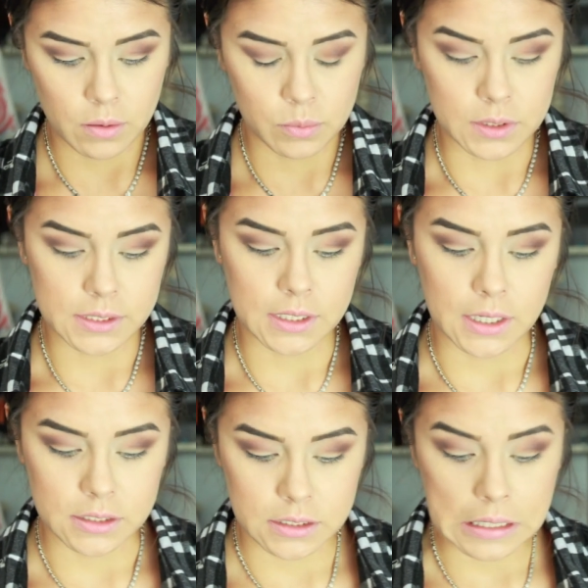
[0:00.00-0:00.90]

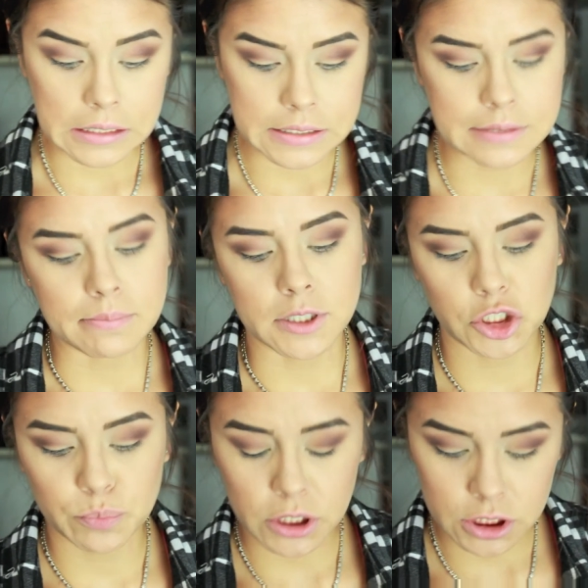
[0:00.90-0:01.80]
Precise
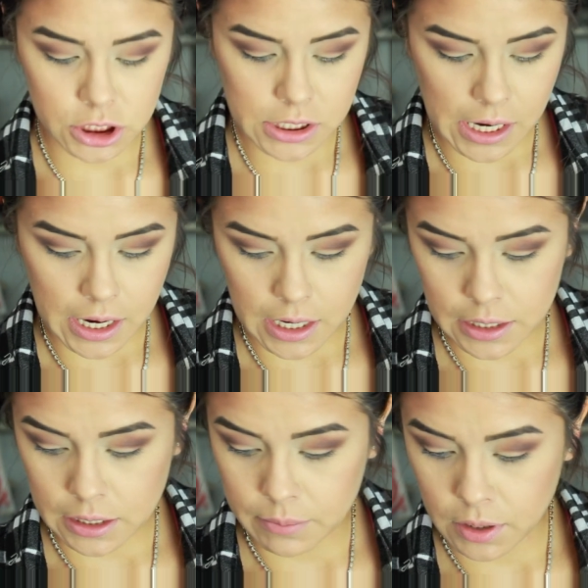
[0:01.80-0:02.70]
smudge brush,
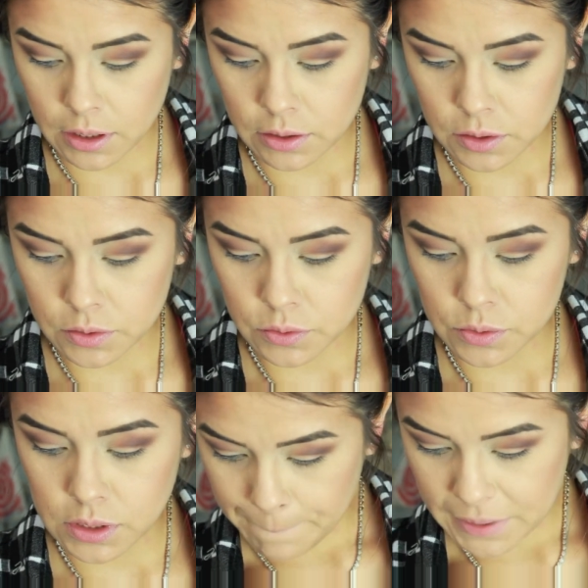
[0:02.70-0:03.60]
and I'm going to
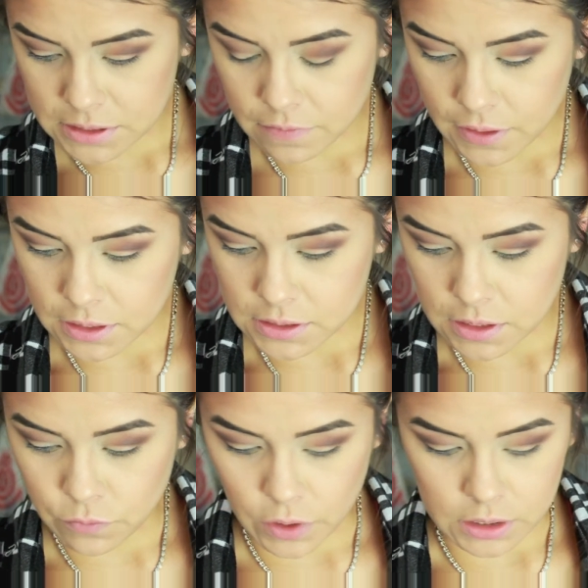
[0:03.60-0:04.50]
use a mix of Hunt
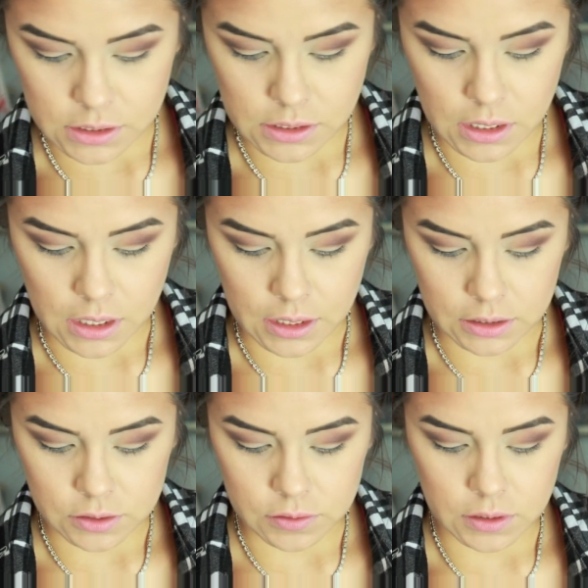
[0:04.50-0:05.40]
and Roxanne
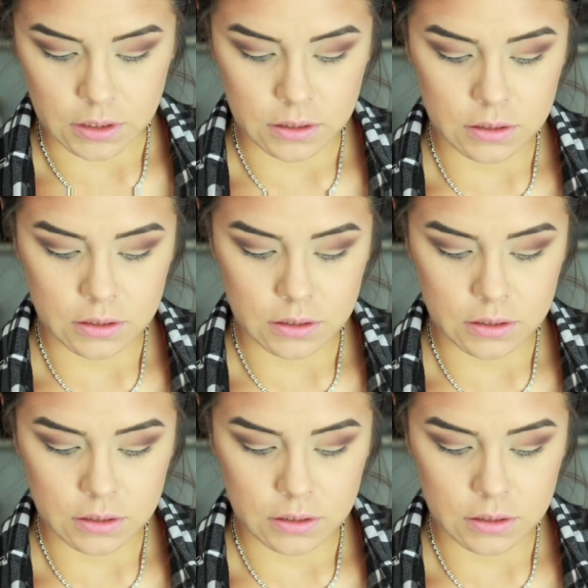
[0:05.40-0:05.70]
actually.